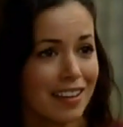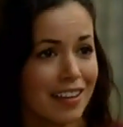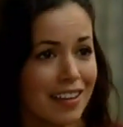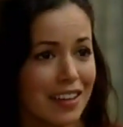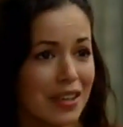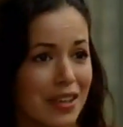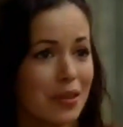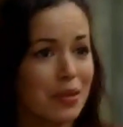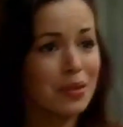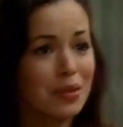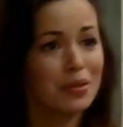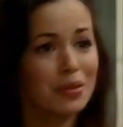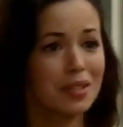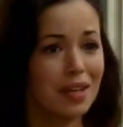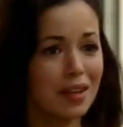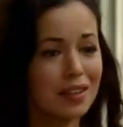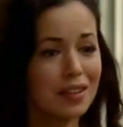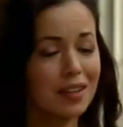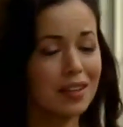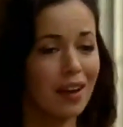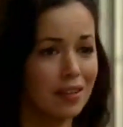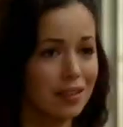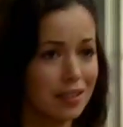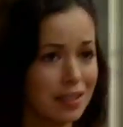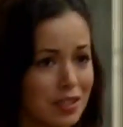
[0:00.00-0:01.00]
You threw down the
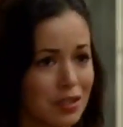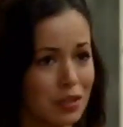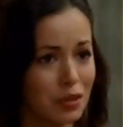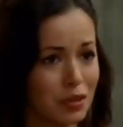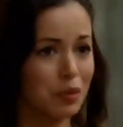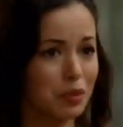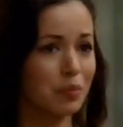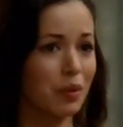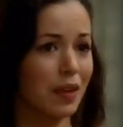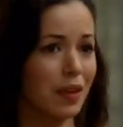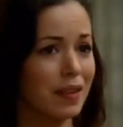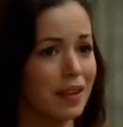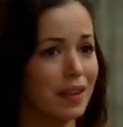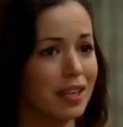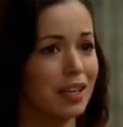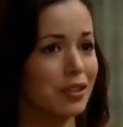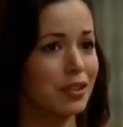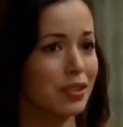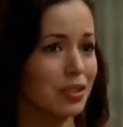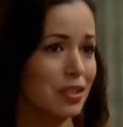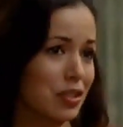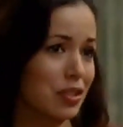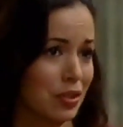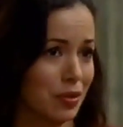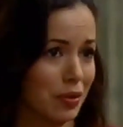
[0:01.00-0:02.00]
gauntlet, told Brad that he
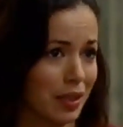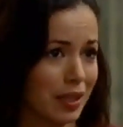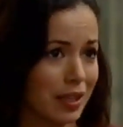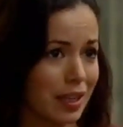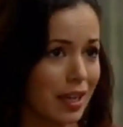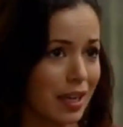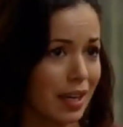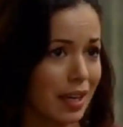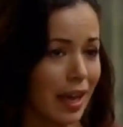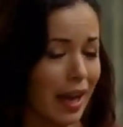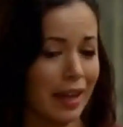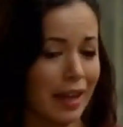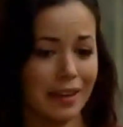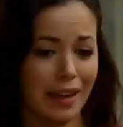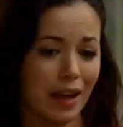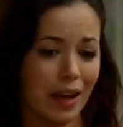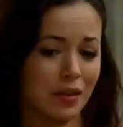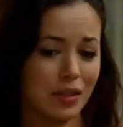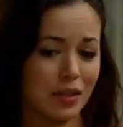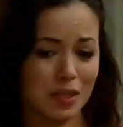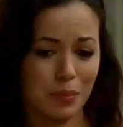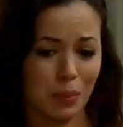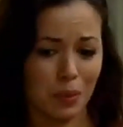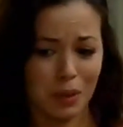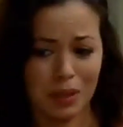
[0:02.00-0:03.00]
couldn't do it, and now
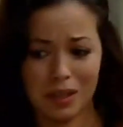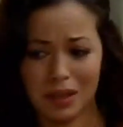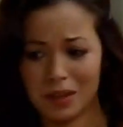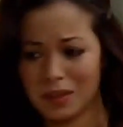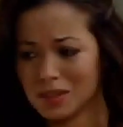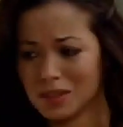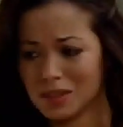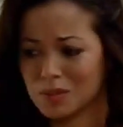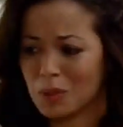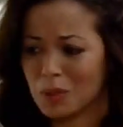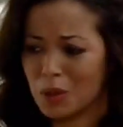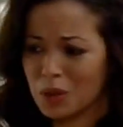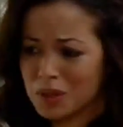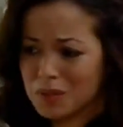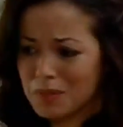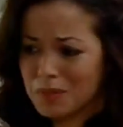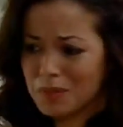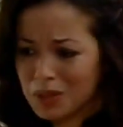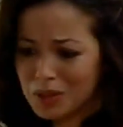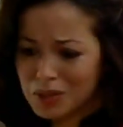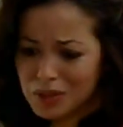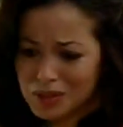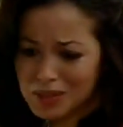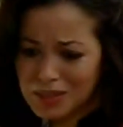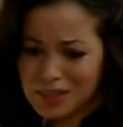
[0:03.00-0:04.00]
he's pulling out the smoke and
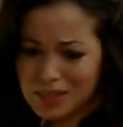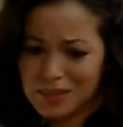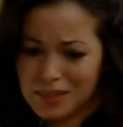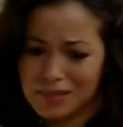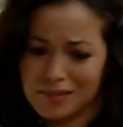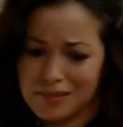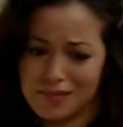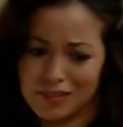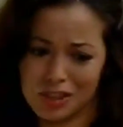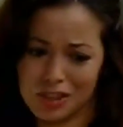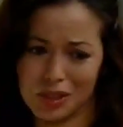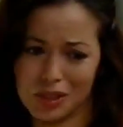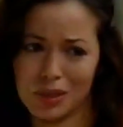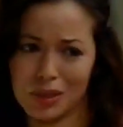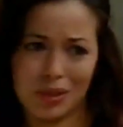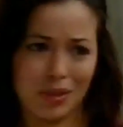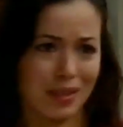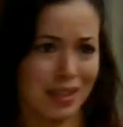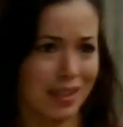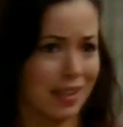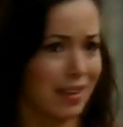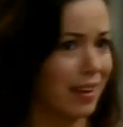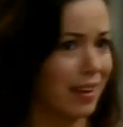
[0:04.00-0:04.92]
mirrors to show you that he